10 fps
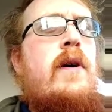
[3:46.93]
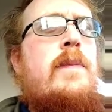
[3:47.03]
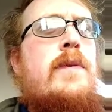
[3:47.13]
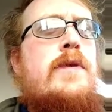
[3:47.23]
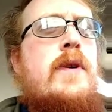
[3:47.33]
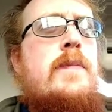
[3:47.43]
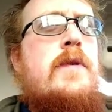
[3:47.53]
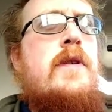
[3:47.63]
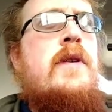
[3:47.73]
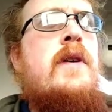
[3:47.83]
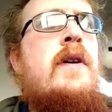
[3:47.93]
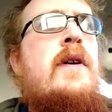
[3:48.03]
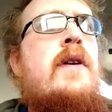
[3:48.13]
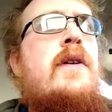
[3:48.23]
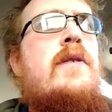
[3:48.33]
a prescription
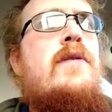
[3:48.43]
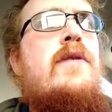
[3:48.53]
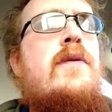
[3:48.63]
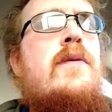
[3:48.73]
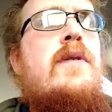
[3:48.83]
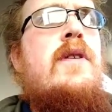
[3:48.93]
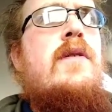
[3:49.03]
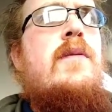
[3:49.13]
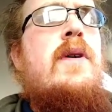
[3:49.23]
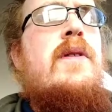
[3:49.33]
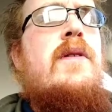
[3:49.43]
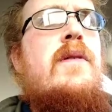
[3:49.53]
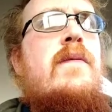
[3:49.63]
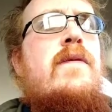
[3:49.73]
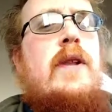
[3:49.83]
to deal with
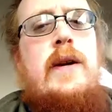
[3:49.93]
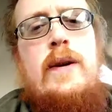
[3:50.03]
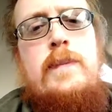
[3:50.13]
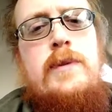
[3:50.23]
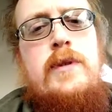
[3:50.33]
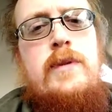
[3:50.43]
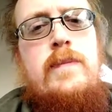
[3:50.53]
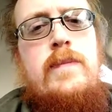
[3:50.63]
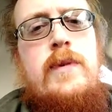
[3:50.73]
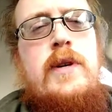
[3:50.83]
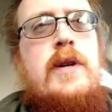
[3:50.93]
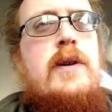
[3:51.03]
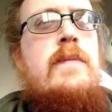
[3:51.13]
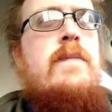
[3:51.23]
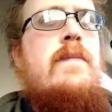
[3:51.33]
flare ups.
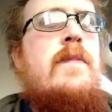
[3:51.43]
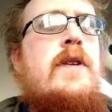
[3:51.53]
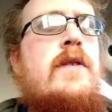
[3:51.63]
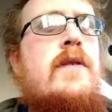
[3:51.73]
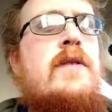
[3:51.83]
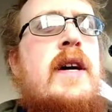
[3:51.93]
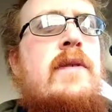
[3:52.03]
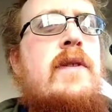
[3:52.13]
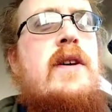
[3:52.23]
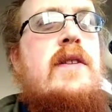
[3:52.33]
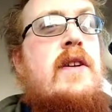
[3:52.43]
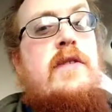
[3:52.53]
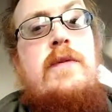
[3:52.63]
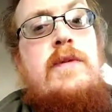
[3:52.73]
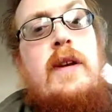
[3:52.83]
It turns out, and it
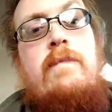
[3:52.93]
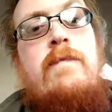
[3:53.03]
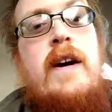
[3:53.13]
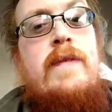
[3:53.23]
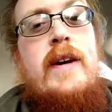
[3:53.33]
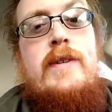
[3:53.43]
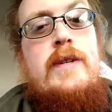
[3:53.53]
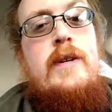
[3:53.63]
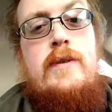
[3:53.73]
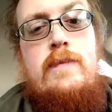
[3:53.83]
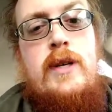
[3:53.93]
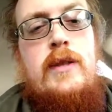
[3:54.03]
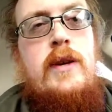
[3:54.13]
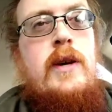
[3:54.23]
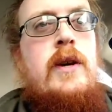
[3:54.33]
was like $5,000 a
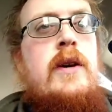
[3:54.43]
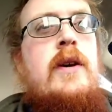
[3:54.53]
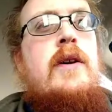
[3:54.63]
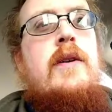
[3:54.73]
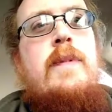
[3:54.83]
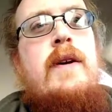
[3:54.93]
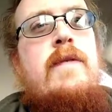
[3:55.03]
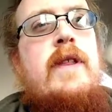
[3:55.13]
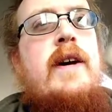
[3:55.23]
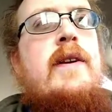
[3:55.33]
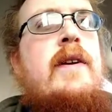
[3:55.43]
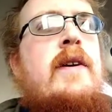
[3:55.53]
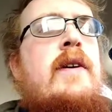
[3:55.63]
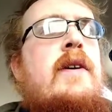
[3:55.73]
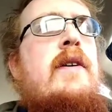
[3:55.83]
month to pay for that.
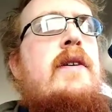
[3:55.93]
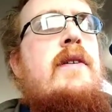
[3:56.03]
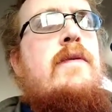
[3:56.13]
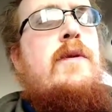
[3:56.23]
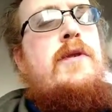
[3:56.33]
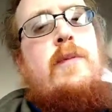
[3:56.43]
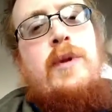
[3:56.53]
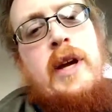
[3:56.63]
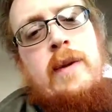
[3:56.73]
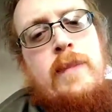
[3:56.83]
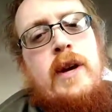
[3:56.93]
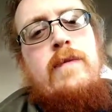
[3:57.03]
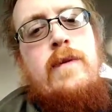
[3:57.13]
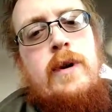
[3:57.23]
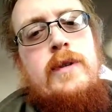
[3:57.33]
Of course, her plan paid
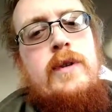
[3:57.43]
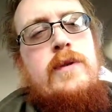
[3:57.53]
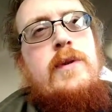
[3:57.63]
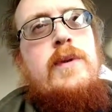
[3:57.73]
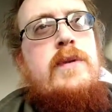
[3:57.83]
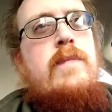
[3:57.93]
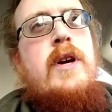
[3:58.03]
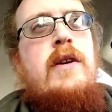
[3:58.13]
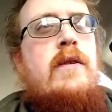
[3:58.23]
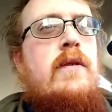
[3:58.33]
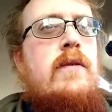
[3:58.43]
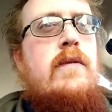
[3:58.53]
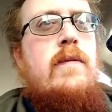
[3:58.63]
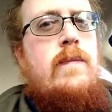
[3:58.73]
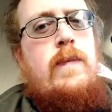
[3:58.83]
for it, so she wasn't paying
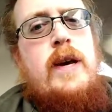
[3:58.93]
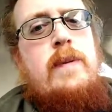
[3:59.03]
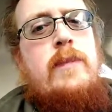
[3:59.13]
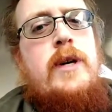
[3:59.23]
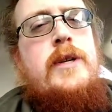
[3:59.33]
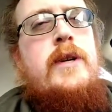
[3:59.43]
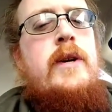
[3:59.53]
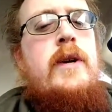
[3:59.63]
that much.